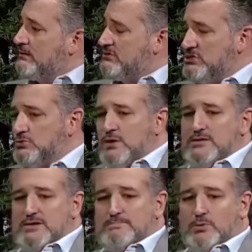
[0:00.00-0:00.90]
This is one
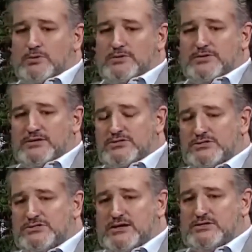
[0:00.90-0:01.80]
of the important things
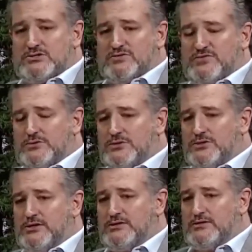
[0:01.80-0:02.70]
to say. So if you
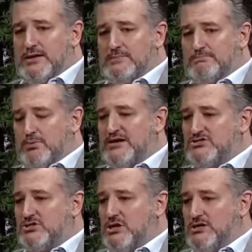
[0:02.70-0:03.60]
look at
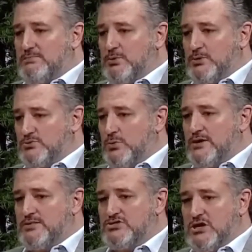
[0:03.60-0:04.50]
press talking points, one
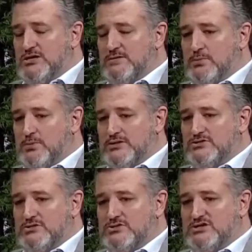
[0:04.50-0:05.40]
of the talking
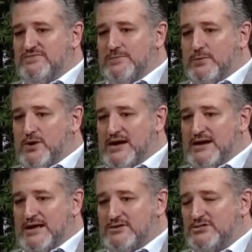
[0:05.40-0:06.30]
points that you see from the White
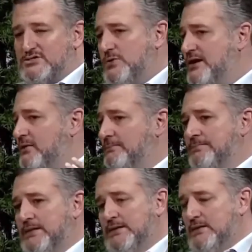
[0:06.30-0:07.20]
House is, well,
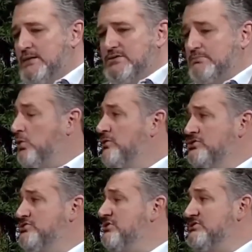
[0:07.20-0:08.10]
the
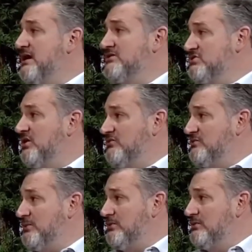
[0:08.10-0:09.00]
border is just not
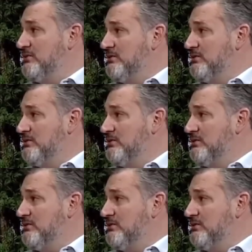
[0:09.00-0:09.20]
solvable.